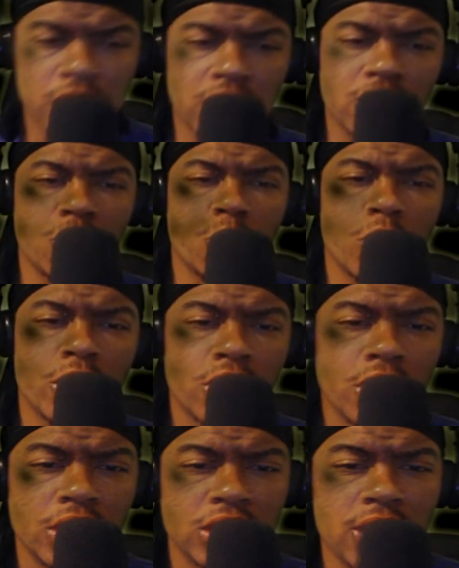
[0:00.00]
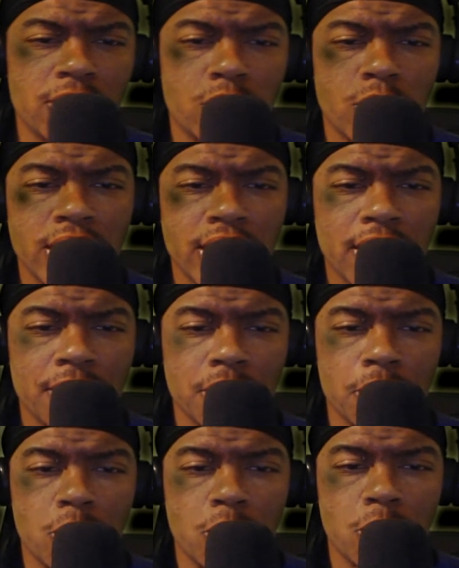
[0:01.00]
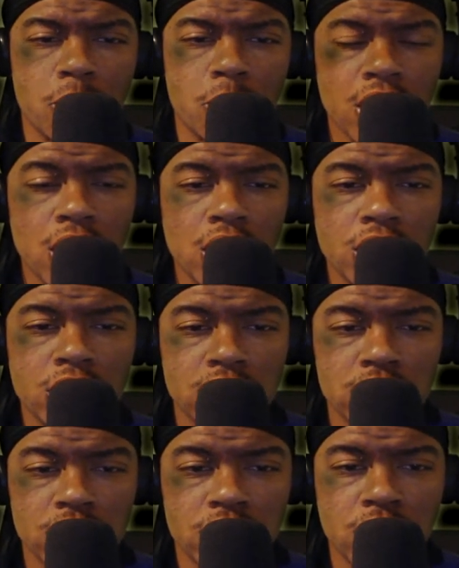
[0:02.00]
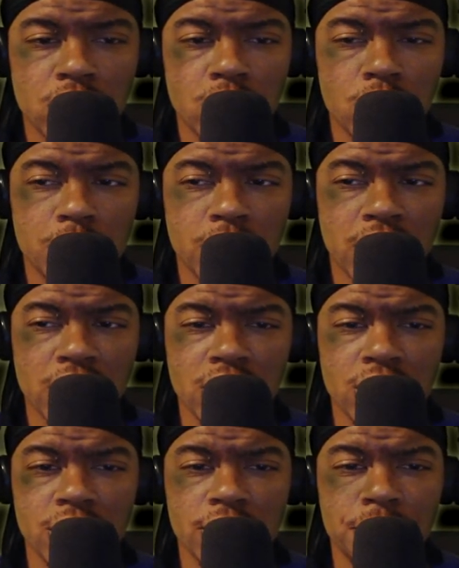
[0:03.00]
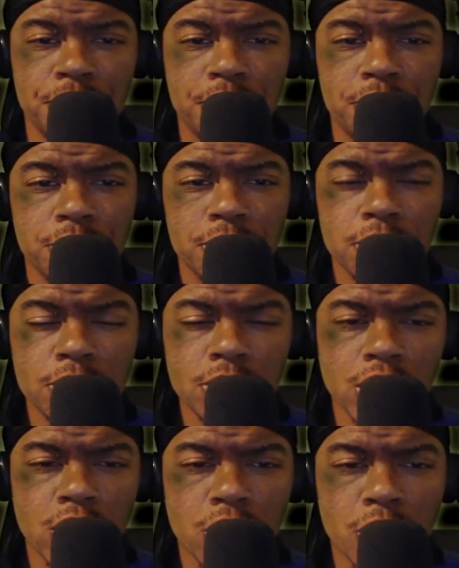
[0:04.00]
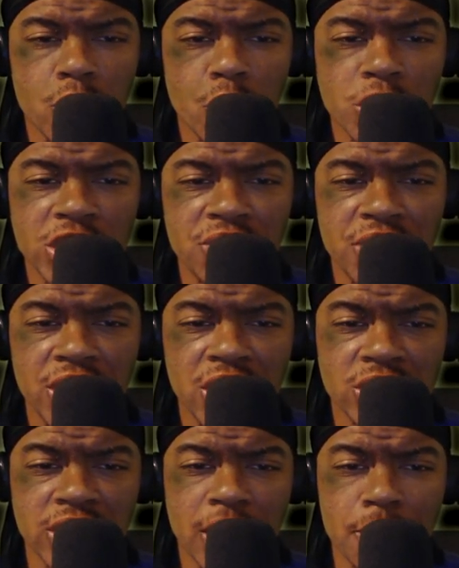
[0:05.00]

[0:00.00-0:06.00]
1:37 right now in the morning so I'm trying to um record these videos, not be too